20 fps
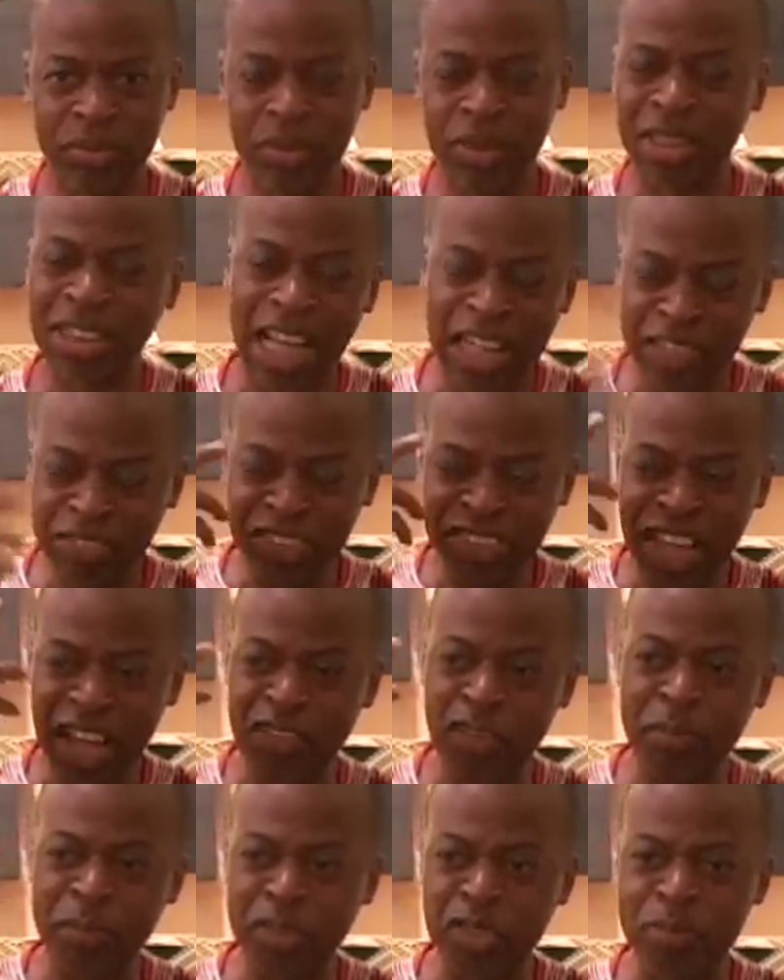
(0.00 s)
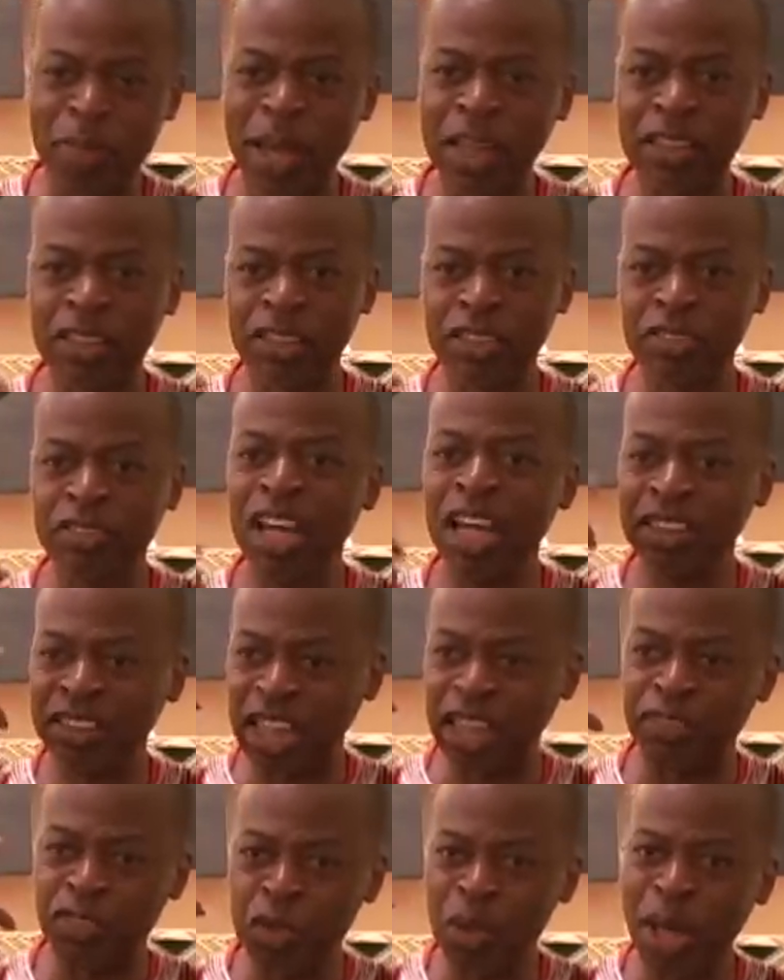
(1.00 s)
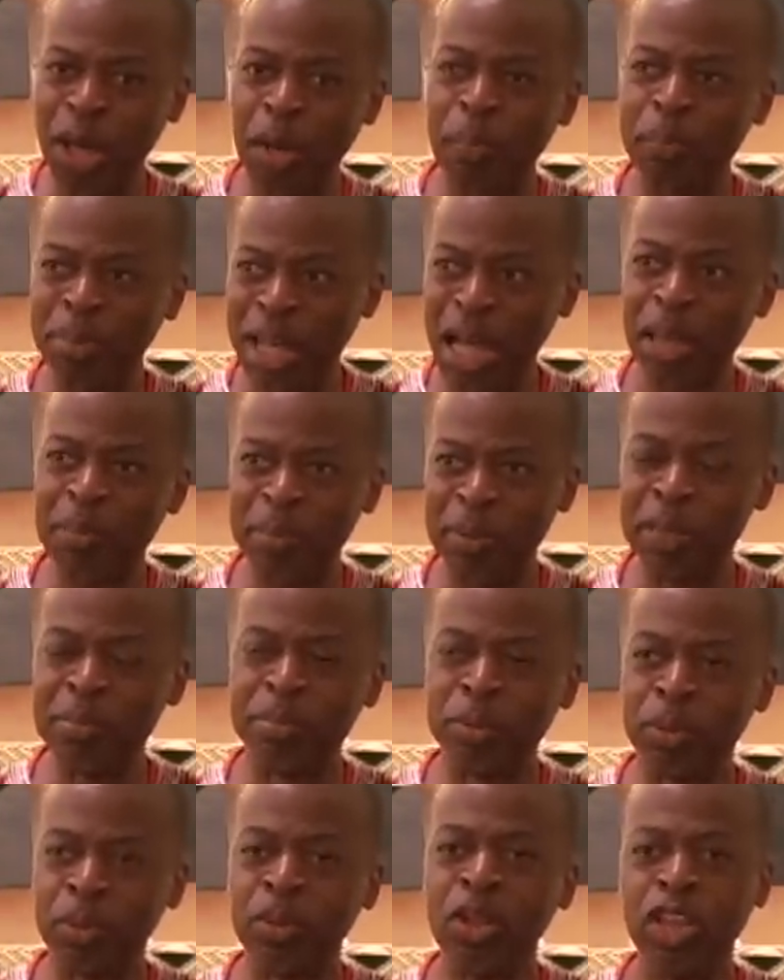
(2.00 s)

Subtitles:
A lot of us have a perspective that if you help black people